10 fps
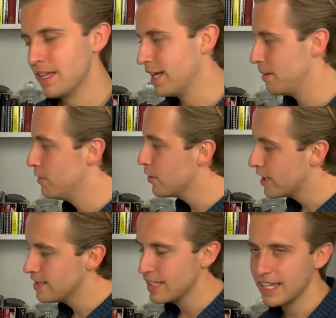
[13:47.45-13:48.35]
and I'm
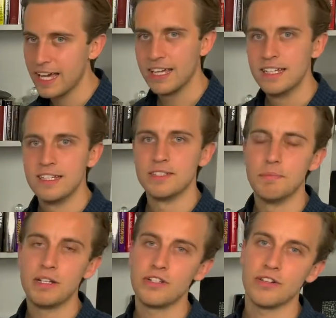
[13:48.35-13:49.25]
looking to get as
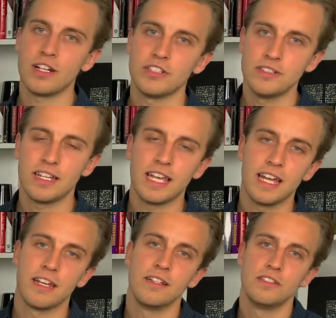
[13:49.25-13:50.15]
much traction as I
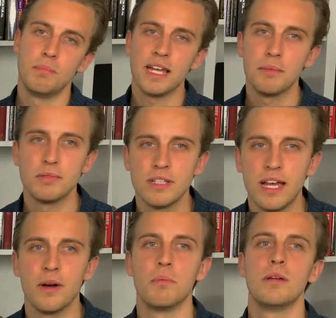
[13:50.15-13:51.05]
can to be able to
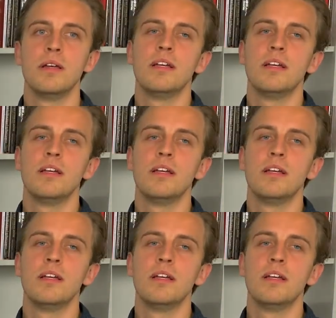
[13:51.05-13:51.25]
help